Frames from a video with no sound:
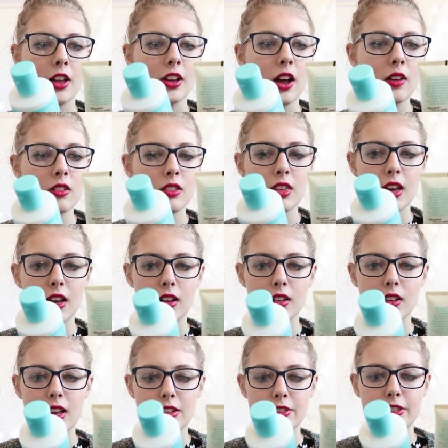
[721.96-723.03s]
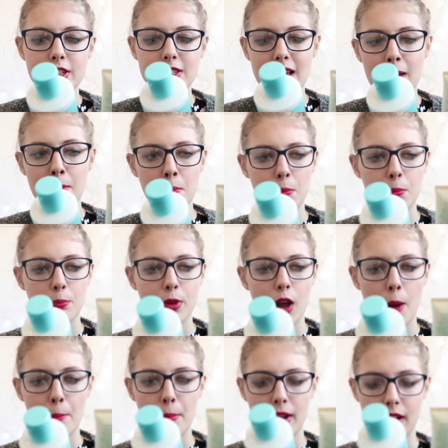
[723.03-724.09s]
I don't think, it's the same
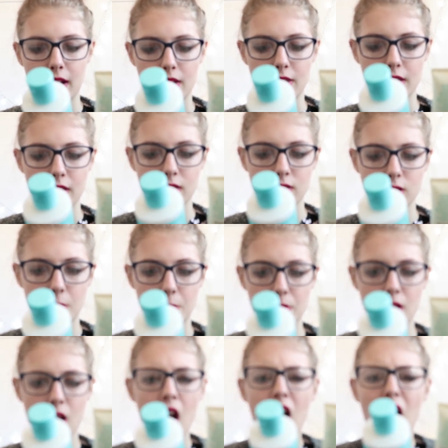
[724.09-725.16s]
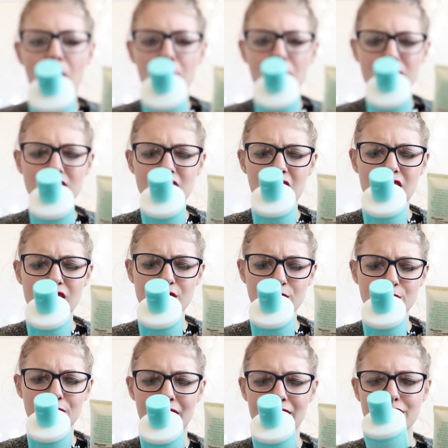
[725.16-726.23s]
company, I think, so I'm not entirely
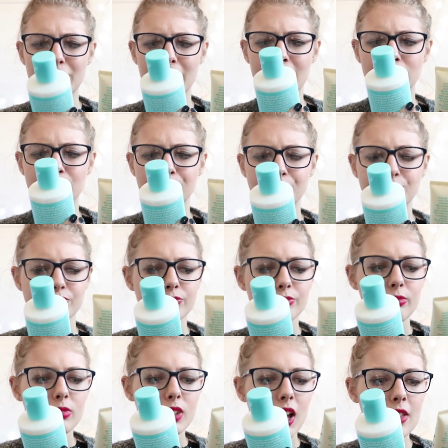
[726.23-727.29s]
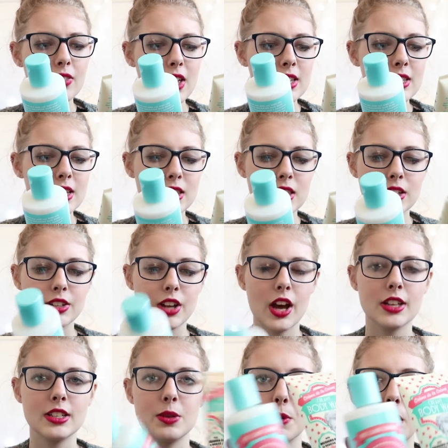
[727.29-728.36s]
sure, actually. This is the
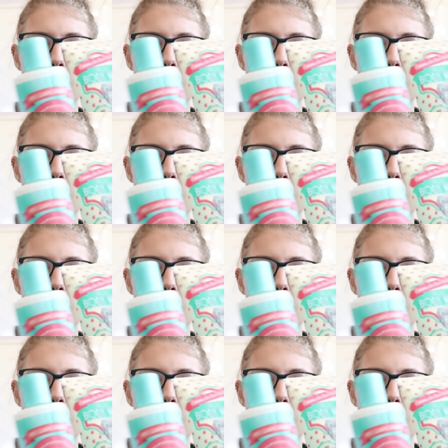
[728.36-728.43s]
Dirty